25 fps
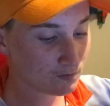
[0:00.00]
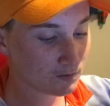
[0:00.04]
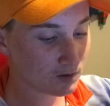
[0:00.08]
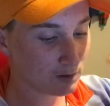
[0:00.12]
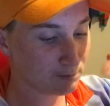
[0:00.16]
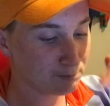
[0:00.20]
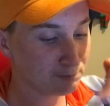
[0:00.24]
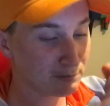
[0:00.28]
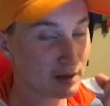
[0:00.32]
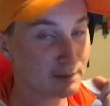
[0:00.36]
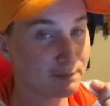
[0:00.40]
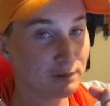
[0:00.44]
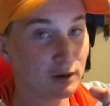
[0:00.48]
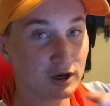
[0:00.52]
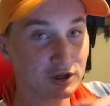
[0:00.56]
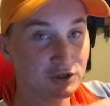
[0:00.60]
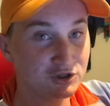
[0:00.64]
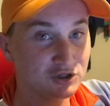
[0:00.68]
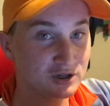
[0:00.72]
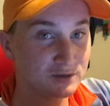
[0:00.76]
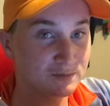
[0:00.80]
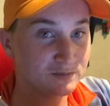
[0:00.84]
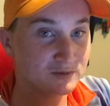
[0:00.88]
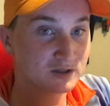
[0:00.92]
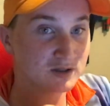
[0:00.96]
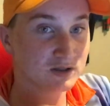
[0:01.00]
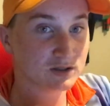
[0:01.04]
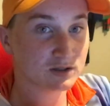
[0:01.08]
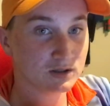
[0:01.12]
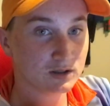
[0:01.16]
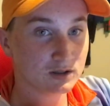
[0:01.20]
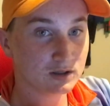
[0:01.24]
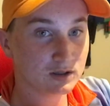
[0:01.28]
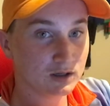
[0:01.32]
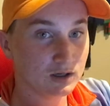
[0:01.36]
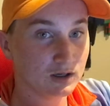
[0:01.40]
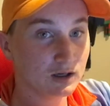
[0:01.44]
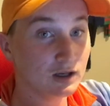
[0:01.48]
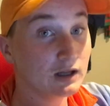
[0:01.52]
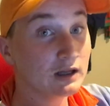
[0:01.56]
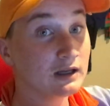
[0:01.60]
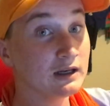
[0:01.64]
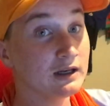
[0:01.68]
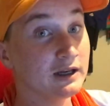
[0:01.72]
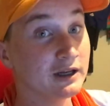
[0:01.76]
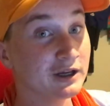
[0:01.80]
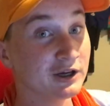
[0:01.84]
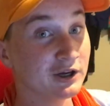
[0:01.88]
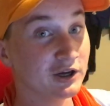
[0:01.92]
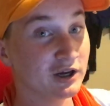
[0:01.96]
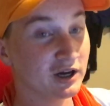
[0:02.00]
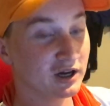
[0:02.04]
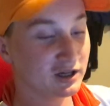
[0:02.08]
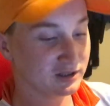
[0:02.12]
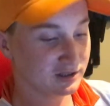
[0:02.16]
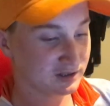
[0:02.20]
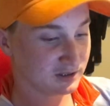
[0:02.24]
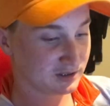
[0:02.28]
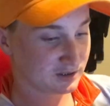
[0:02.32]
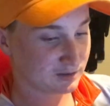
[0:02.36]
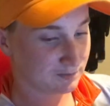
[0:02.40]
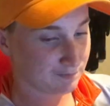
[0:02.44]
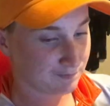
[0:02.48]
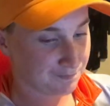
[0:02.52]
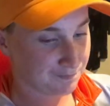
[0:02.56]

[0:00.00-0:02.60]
Made by Jim's Loaded Guns.